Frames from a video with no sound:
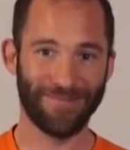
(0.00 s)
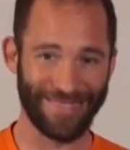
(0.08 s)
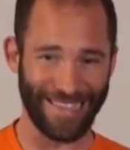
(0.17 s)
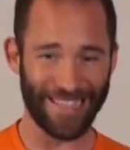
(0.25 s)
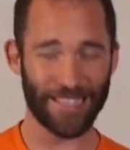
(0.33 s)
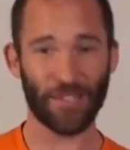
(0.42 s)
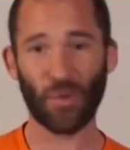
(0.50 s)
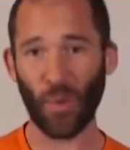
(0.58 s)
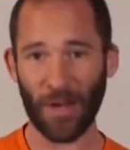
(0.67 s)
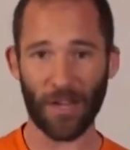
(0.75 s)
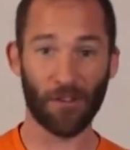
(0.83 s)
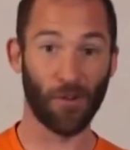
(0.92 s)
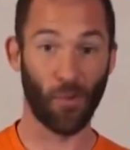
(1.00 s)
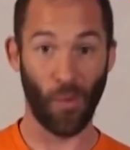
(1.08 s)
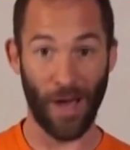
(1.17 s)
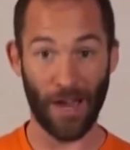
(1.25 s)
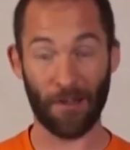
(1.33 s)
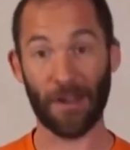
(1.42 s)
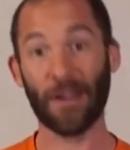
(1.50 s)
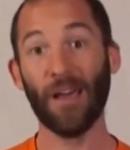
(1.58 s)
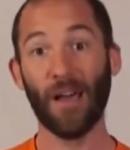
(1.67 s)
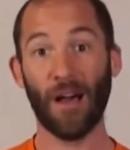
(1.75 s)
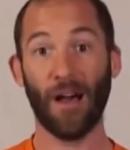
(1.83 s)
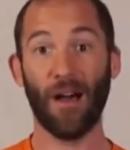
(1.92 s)
less than 20-year-old wiring
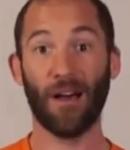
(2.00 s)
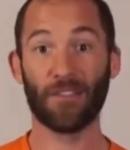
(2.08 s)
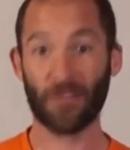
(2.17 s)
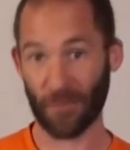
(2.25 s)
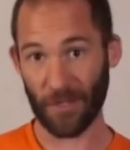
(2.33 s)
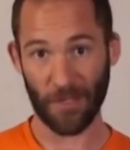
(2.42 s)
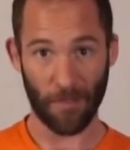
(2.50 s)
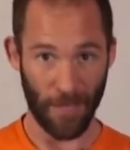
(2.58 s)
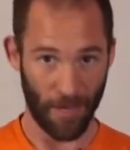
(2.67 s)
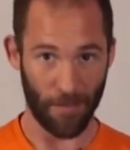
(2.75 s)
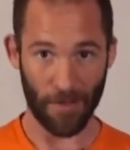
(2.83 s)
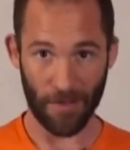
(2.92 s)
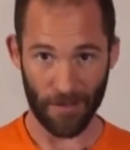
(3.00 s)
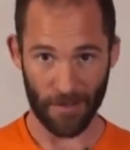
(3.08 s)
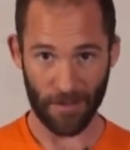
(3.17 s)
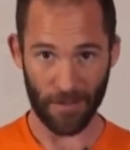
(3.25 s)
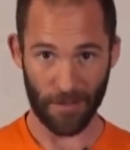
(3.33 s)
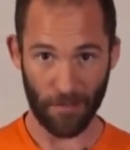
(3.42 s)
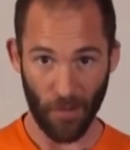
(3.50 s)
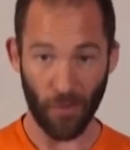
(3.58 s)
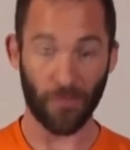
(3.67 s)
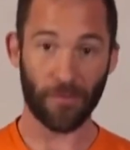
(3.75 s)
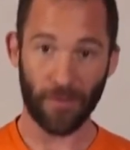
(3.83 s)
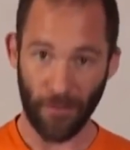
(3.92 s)
to really be able to
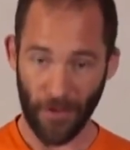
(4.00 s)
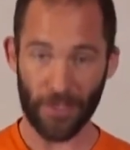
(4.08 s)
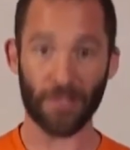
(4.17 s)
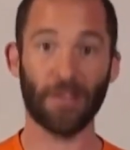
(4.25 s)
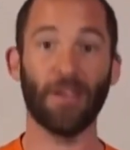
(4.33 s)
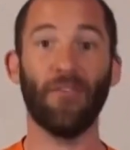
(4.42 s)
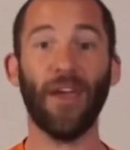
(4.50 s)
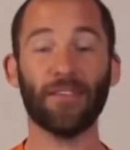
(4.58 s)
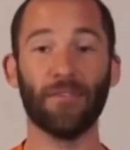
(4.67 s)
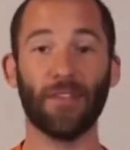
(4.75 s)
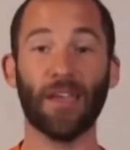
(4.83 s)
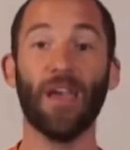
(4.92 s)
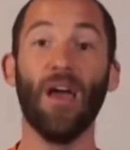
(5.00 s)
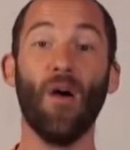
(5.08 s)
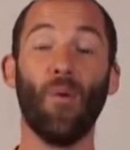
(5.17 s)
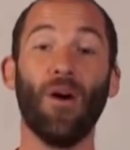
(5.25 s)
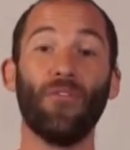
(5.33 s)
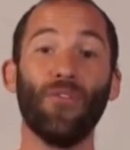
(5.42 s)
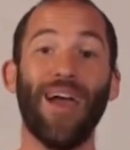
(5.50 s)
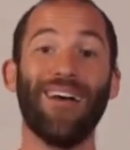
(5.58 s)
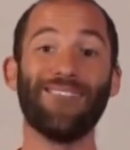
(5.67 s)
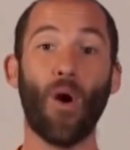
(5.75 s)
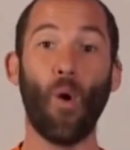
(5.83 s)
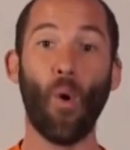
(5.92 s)
move efficiently, effectively. Well, if you
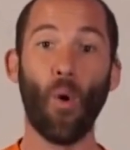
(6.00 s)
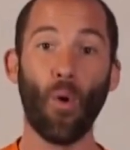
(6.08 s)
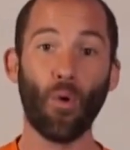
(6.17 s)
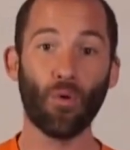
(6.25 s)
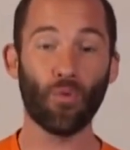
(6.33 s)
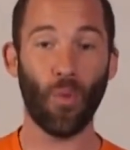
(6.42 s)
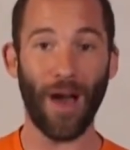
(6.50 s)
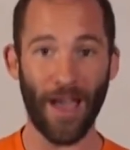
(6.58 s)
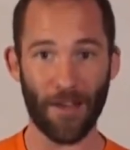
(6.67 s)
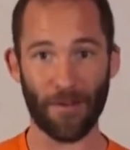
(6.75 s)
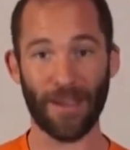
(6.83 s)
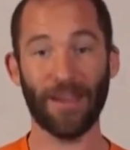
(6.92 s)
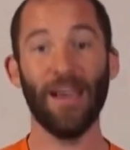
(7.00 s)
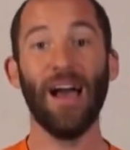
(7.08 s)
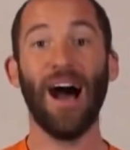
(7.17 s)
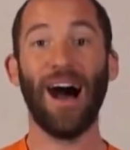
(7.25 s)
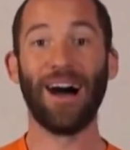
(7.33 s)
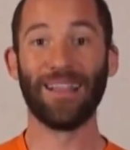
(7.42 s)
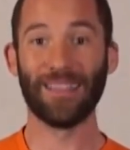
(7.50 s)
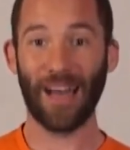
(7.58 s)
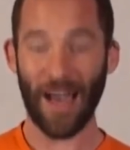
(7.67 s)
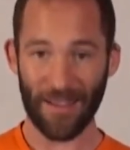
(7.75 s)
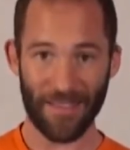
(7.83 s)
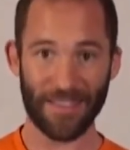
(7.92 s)
have old wiring, a
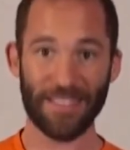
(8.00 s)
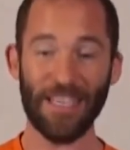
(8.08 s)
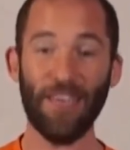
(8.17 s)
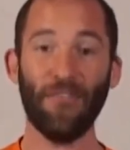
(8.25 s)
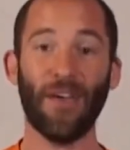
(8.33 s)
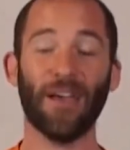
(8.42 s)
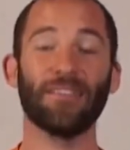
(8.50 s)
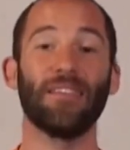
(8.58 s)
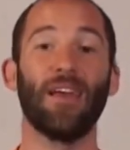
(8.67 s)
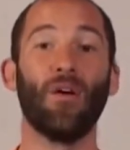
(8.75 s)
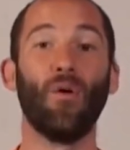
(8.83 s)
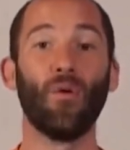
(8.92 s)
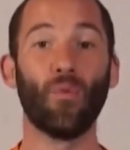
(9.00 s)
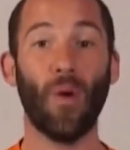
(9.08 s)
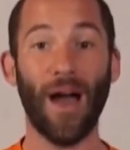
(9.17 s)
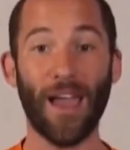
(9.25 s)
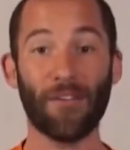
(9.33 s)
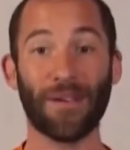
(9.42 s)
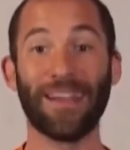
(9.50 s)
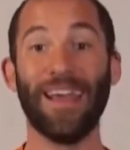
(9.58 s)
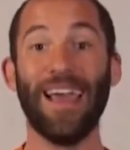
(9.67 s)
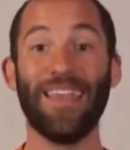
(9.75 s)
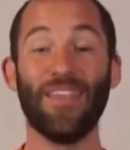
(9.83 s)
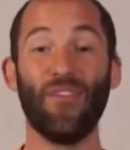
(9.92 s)
lot of the defects in that old
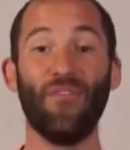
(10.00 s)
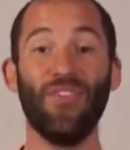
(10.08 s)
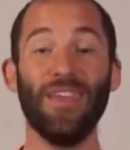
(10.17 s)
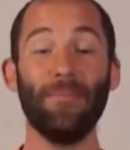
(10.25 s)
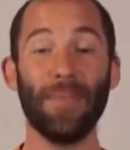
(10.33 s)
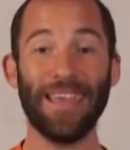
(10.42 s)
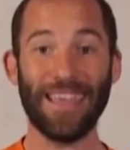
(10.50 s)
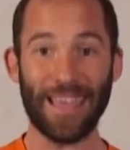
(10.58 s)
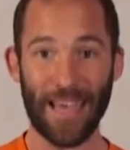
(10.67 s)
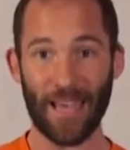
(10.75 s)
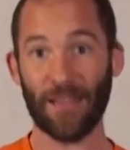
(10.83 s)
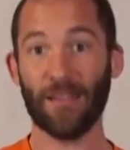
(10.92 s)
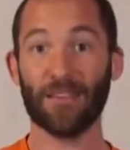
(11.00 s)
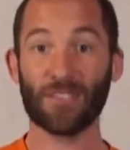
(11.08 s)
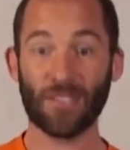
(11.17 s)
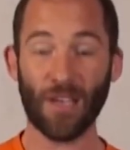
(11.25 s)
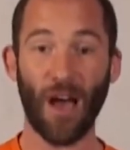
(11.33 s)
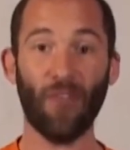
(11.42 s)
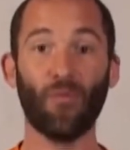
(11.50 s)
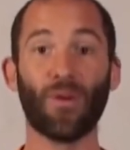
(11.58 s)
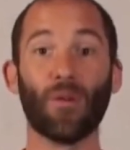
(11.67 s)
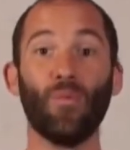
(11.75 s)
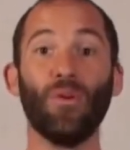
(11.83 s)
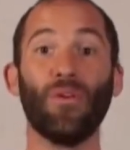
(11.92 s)
wiring, the VPN
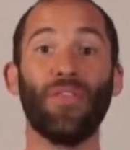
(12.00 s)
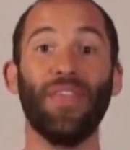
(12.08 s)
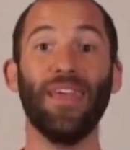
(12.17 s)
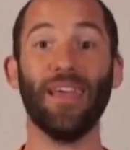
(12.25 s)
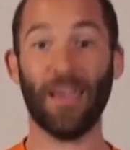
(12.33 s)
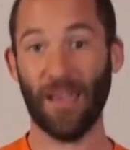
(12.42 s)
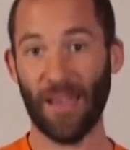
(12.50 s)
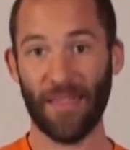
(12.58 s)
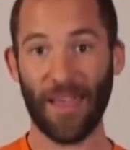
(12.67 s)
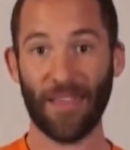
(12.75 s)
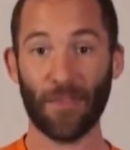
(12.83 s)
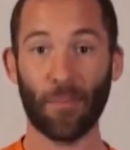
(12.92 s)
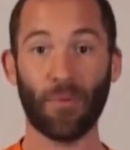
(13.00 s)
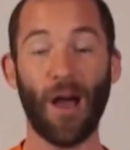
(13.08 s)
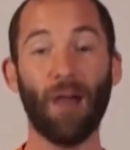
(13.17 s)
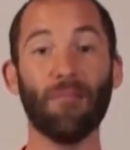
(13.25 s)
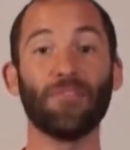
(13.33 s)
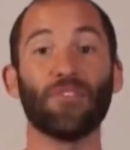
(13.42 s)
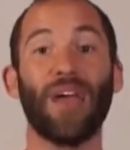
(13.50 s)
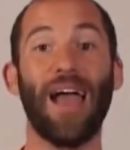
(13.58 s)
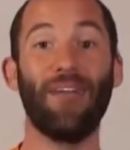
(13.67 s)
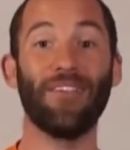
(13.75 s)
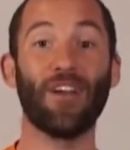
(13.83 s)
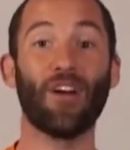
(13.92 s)
software will think that the problems you're
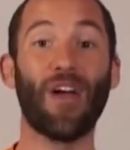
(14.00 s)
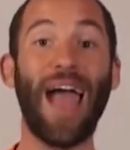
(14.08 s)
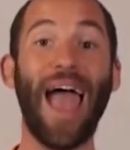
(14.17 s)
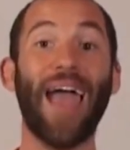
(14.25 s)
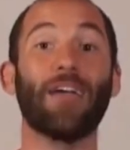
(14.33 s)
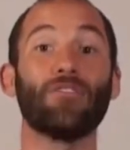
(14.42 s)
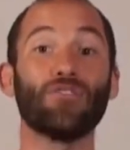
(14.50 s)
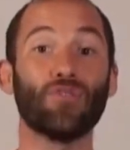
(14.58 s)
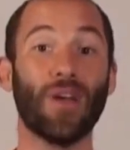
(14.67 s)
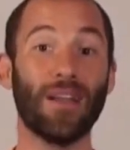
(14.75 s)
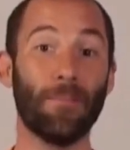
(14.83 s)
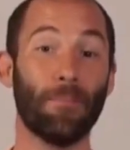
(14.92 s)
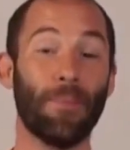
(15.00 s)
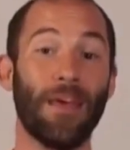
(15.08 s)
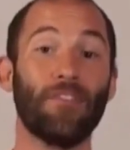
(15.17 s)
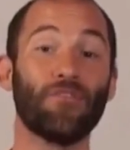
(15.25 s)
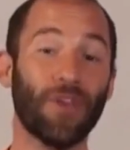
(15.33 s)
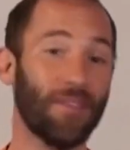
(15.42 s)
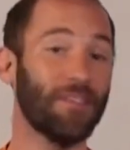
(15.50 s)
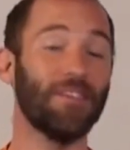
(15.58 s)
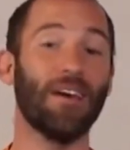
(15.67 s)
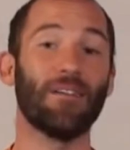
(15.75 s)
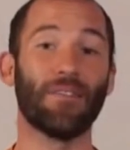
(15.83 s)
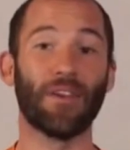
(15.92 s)
having are hackers trying to penetrate the
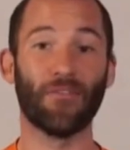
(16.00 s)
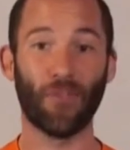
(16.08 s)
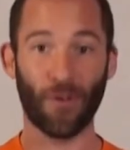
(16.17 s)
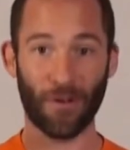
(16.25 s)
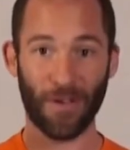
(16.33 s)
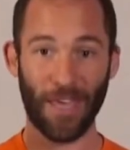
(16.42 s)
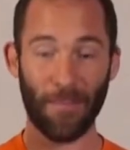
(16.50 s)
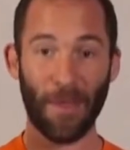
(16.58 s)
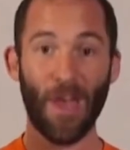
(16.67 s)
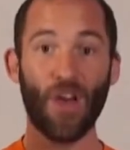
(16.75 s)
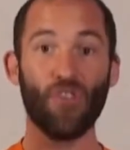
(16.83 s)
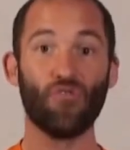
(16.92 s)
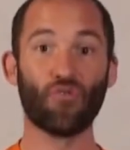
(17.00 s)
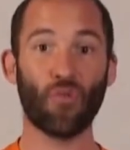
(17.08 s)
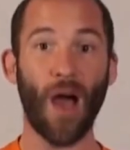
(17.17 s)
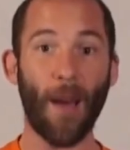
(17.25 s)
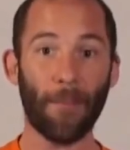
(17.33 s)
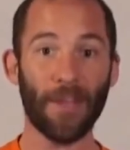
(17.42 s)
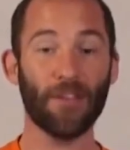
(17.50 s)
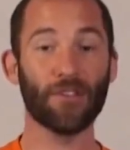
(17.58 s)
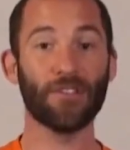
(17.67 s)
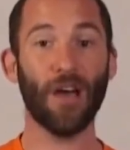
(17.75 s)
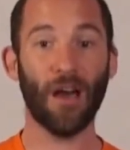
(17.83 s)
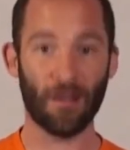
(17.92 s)
tunnel. Therefore, it'll keep dropping
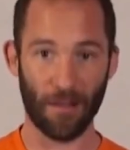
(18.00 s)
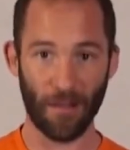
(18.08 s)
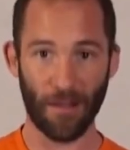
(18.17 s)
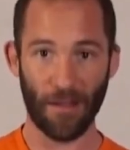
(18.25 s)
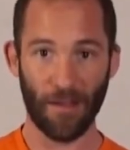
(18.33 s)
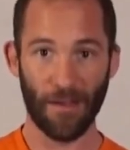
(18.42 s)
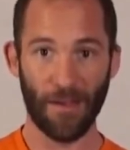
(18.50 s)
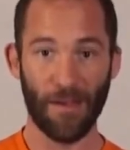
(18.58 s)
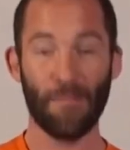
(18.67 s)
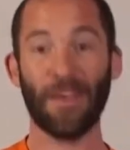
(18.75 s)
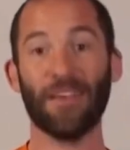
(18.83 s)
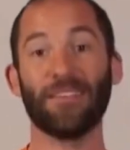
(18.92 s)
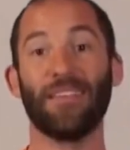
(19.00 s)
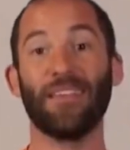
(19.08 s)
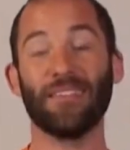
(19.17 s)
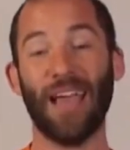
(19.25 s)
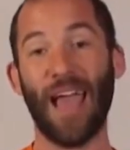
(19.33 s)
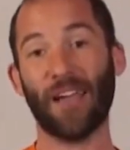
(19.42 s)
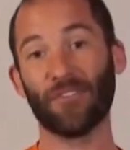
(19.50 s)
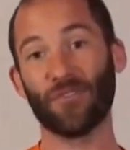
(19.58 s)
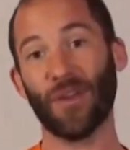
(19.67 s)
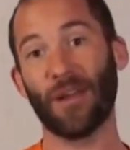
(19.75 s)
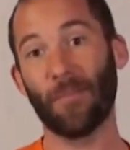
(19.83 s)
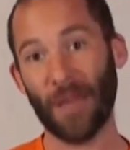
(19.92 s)
your tunnel because it thinks a hacker's
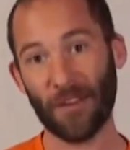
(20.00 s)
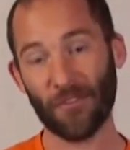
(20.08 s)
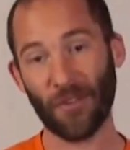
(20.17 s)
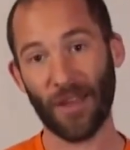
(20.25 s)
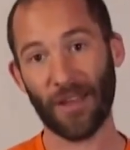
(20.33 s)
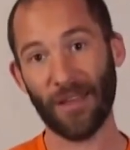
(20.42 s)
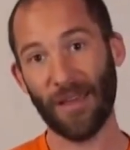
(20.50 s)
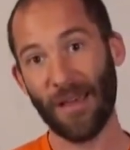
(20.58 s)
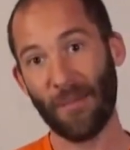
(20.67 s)
trying to penetrate it,